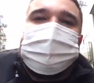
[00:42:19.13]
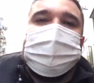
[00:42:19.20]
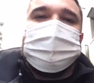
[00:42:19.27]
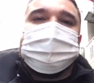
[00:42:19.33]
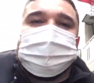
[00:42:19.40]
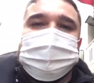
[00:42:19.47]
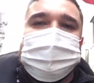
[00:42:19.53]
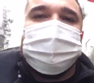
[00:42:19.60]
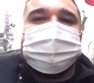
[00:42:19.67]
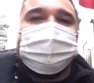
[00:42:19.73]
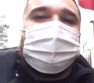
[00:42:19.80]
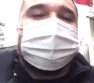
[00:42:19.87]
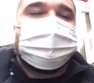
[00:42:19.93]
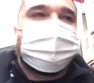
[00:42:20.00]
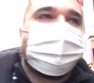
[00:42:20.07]
very interesting for
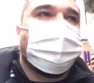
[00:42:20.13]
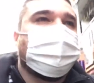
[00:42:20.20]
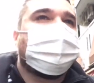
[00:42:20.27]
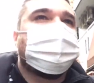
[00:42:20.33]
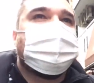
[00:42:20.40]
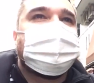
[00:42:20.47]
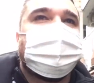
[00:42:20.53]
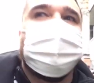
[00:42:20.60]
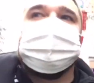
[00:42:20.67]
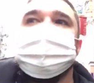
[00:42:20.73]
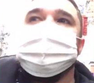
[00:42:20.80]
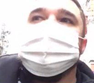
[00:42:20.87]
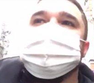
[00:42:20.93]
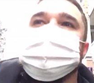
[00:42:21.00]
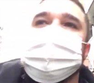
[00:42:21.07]
them to talk to us a little
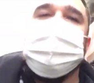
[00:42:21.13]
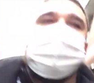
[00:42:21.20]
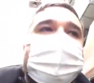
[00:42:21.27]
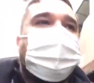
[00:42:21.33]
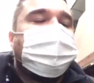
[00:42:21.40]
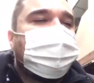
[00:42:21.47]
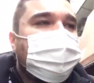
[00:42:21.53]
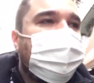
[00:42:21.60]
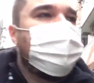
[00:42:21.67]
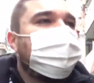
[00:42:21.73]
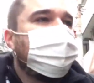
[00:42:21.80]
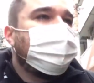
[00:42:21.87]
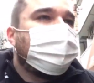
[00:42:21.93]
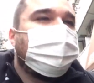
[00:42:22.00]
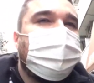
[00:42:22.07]
bit what we're
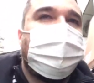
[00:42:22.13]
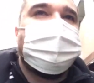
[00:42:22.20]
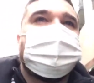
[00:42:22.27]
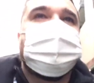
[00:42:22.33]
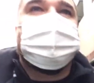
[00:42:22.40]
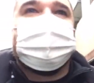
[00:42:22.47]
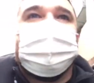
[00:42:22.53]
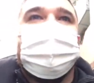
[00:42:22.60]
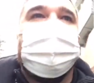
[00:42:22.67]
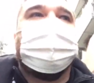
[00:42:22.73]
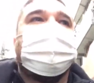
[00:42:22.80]
doing there and so on.